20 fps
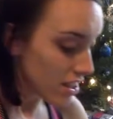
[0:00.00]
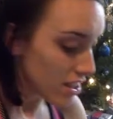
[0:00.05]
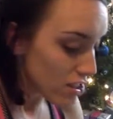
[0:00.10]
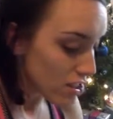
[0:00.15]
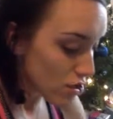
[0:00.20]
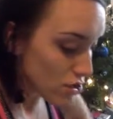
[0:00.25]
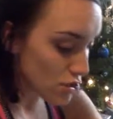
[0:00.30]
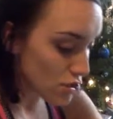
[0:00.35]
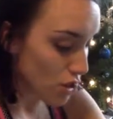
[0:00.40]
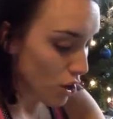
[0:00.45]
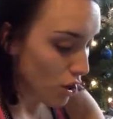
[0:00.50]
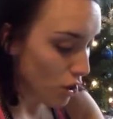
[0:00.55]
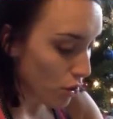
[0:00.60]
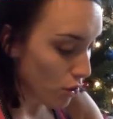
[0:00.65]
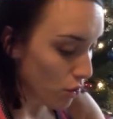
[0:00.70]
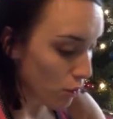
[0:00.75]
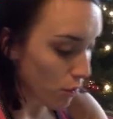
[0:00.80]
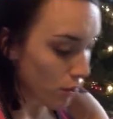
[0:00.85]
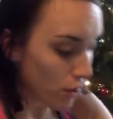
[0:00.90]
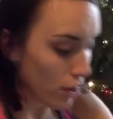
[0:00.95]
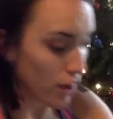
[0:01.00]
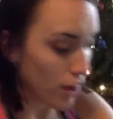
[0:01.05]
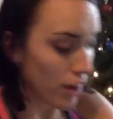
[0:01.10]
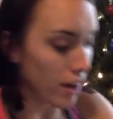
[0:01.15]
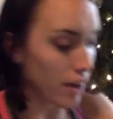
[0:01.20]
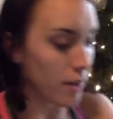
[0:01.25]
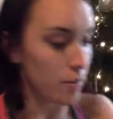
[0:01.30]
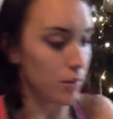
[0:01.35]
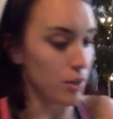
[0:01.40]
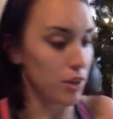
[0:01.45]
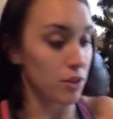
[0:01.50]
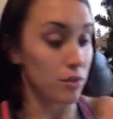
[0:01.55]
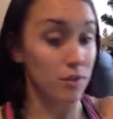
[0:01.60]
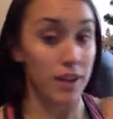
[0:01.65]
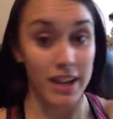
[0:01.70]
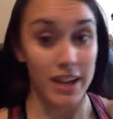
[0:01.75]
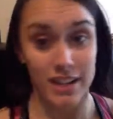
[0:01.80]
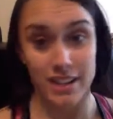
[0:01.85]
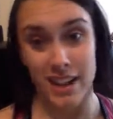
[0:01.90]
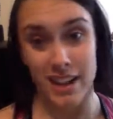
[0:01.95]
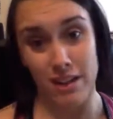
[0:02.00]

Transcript: So when you get it,